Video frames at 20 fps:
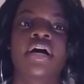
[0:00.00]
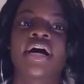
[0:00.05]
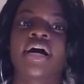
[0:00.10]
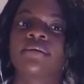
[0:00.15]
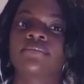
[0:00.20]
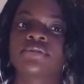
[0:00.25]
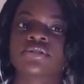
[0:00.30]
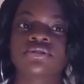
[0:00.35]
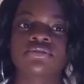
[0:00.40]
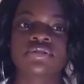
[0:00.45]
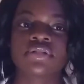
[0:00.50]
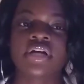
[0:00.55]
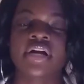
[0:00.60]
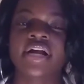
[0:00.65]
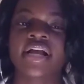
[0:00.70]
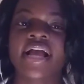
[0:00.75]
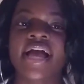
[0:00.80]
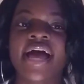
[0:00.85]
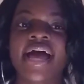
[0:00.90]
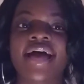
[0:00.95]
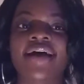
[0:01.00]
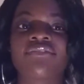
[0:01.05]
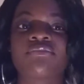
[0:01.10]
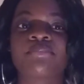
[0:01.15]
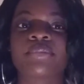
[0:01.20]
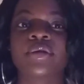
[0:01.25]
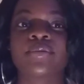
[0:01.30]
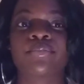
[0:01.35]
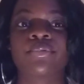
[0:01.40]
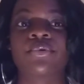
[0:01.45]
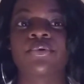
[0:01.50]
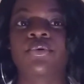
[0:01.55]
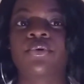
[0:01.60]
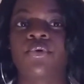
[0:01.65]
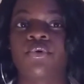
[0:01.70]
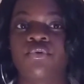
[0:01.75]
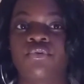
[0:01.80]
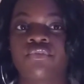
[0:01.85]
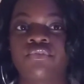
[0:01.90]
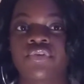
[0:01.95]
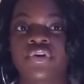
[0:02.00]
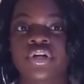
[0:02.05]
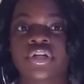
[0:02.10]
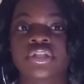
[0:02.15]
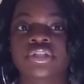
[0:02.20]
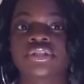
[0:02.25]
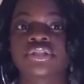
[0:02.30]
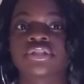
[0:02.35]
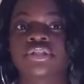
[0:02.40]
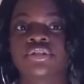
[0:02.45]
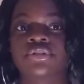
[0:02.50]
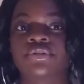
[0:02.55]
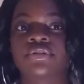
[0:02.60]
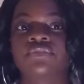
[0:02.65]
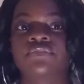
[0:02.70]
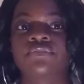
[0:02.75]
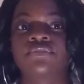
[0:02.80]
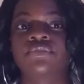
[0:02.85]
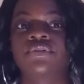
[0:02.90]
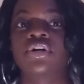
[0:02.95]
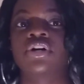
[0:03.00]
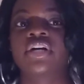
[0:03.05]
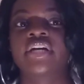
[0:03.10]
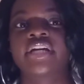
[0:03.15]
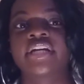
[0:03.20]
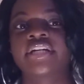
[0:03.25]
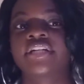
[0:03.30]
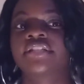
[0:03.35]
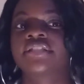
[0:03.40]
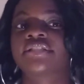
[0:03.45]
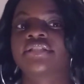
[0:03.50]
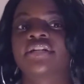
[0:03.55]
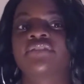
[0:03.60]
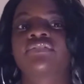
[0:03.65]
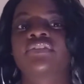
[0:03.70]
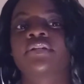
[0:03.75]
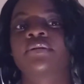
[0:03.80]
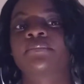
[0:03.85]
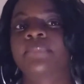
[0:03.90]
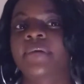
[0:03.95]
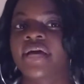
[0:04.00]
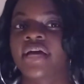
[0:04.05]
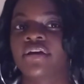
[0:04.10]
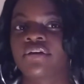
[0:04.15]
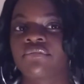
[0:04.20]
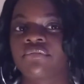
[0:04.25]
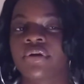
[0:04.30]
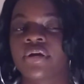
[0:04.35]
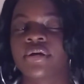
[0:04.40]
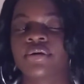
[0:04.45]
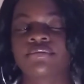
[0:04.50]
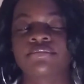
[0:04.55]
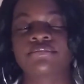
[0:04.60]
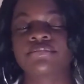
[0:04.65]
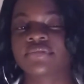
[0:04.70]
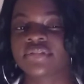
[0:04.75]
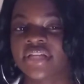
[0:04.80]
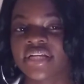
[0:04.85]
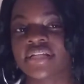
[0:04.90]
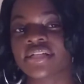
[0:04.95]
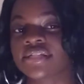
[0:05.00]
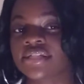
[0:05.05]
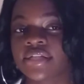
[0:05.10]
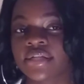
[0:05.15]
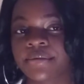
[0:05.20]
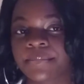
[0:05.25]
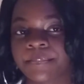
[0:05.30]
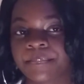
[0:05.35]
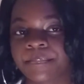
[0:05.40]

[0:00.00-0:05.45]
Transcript: I'm so sorry. I have people over, so if y'all hear stuff in the background, that's them.